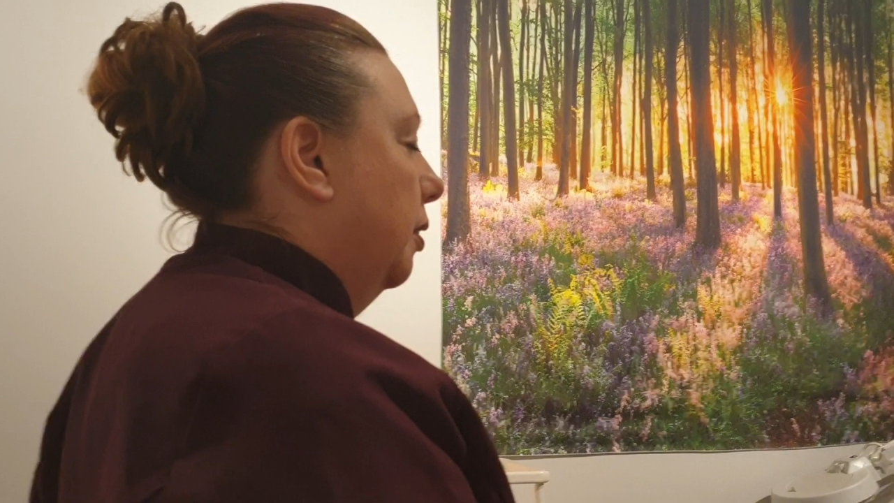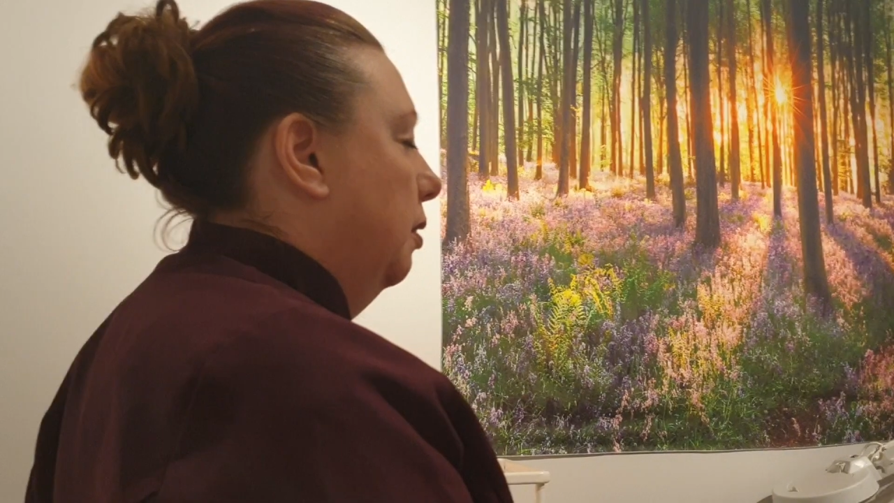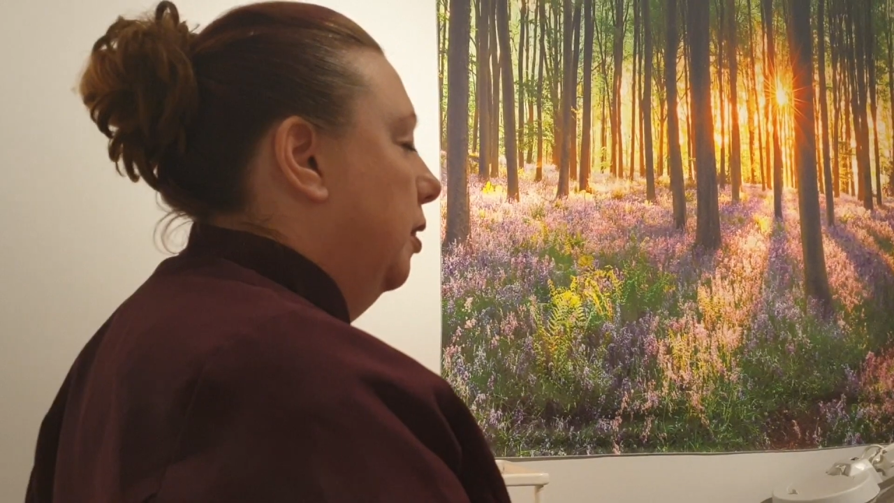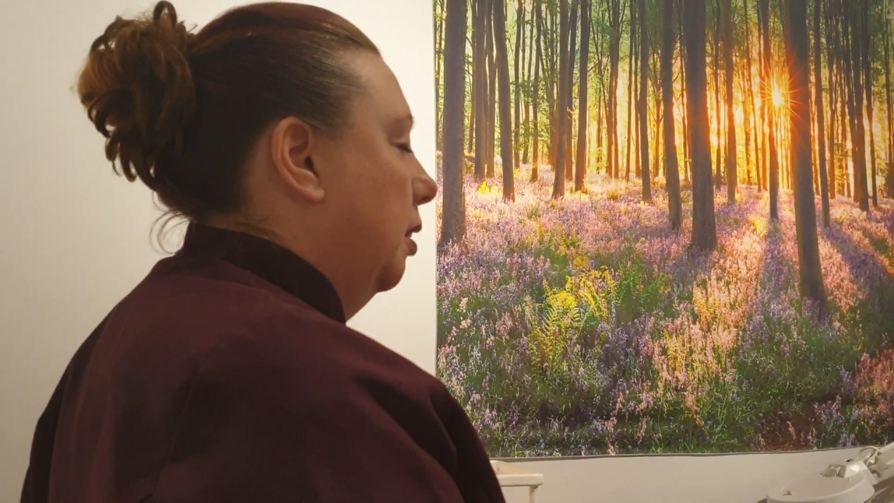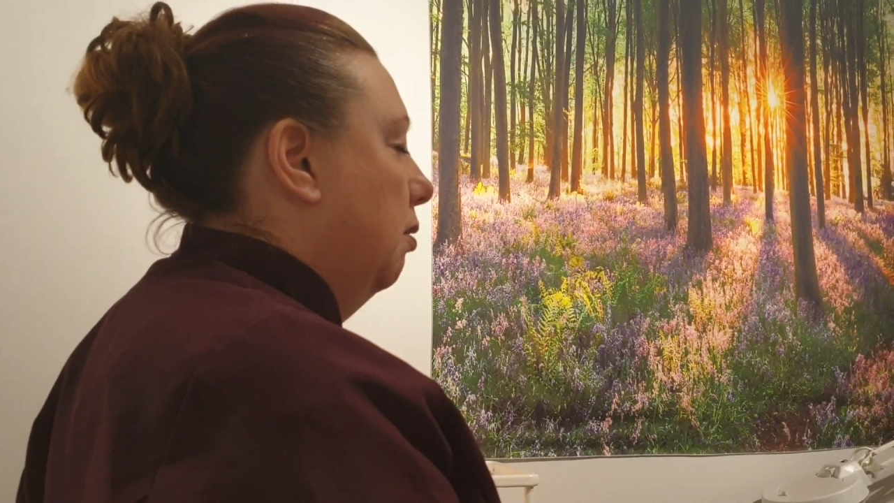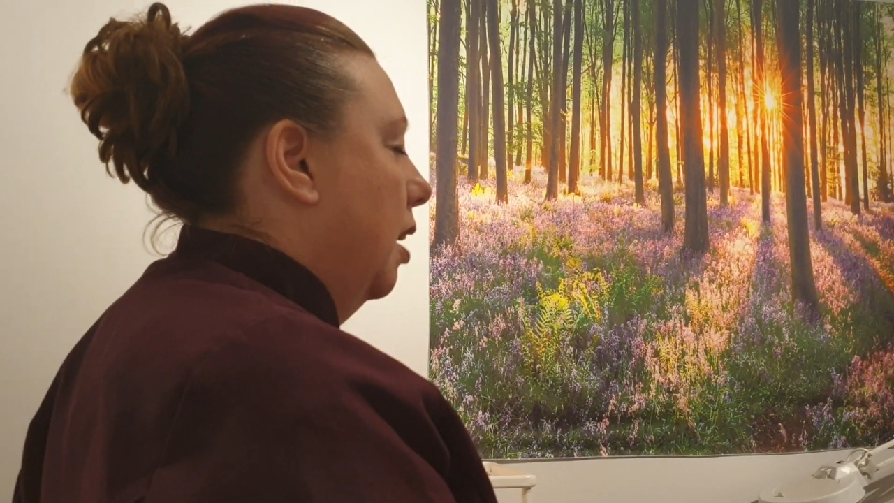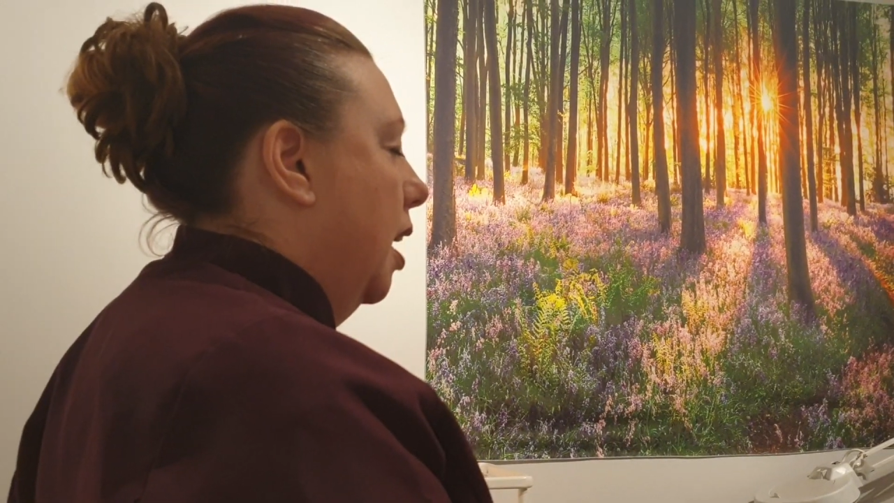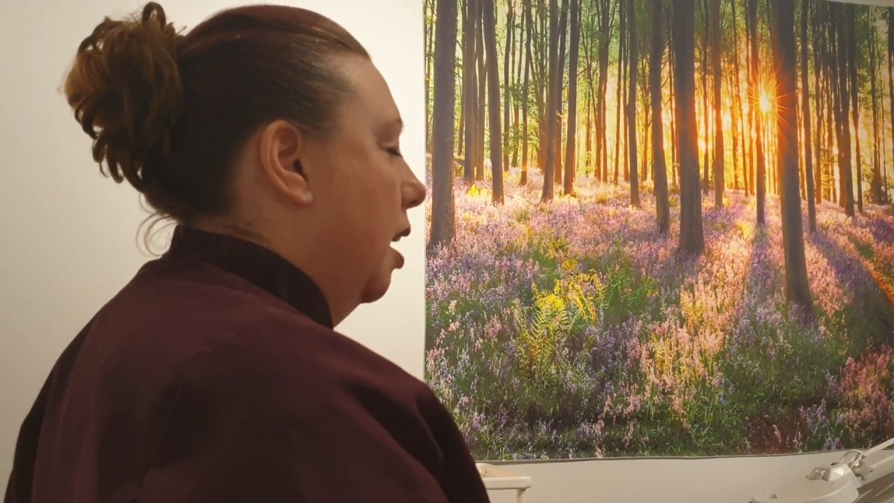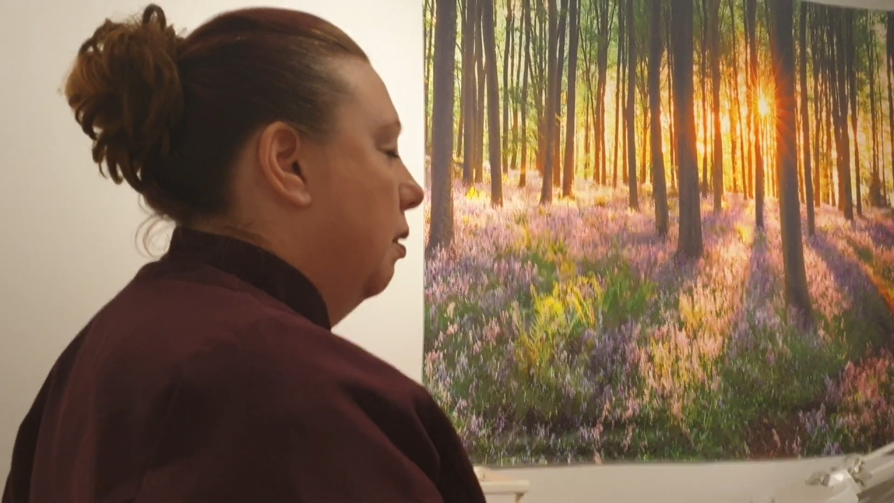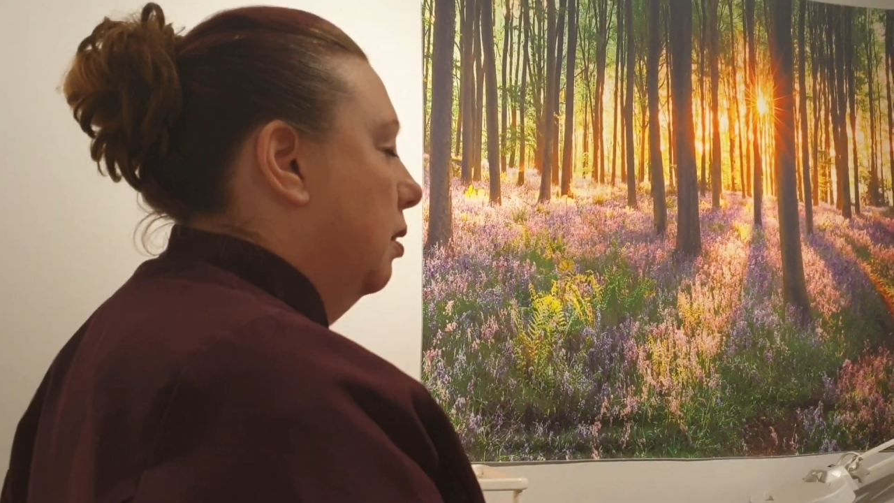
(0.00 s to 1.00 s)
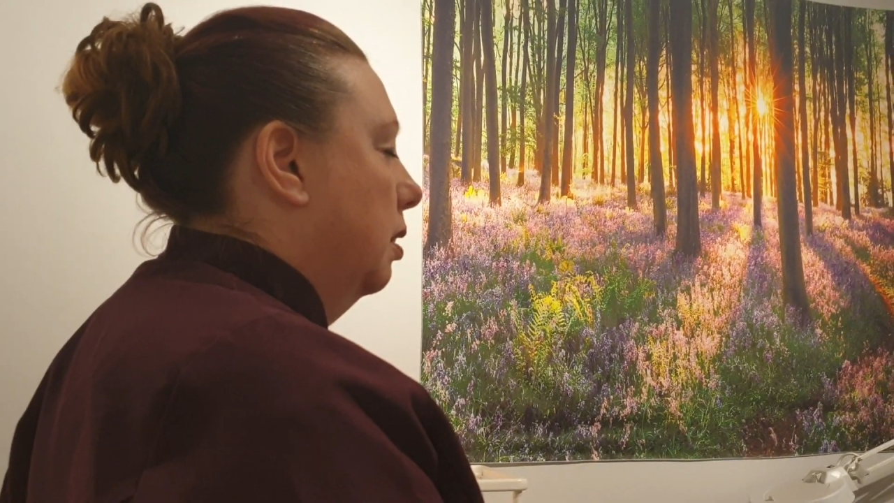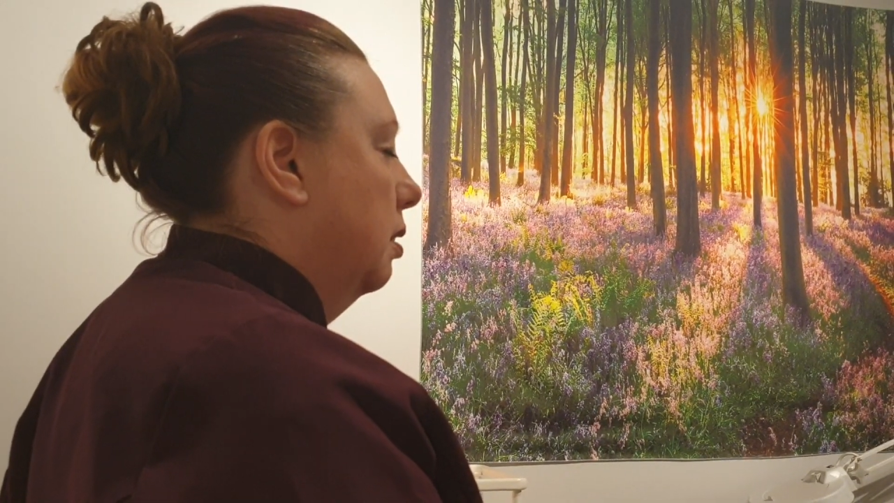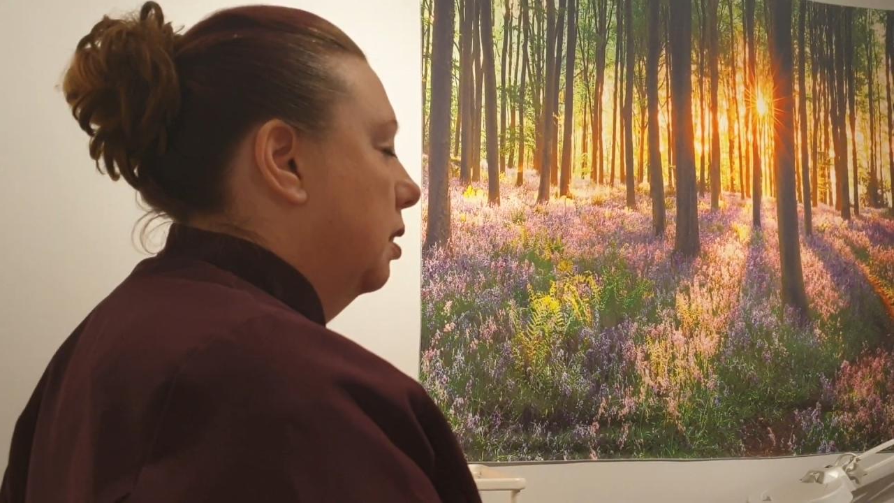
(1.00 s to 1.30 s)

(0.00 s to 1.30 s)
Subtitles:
through the crown,